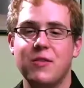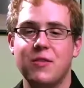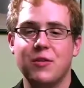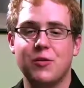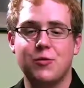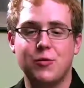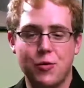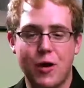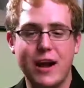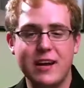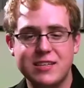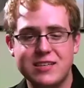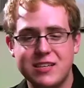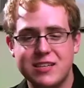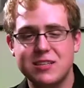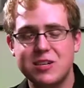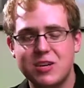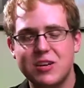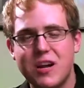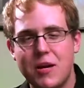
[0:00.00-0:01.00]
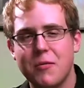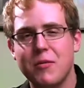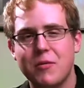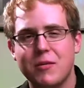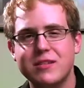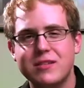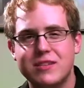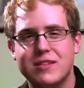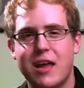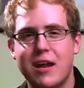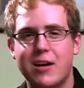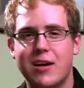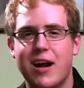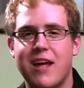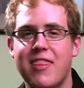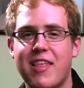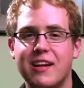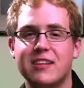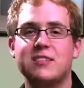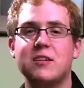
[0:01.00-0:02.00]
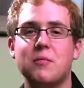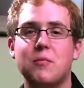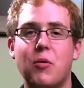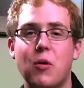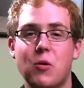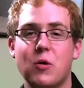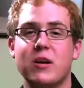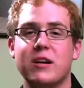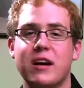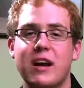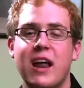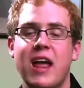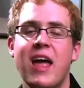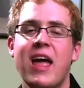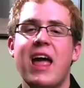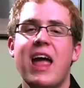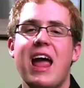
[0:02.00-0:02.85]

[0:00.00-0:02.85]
Christ is their number one center, and that's important.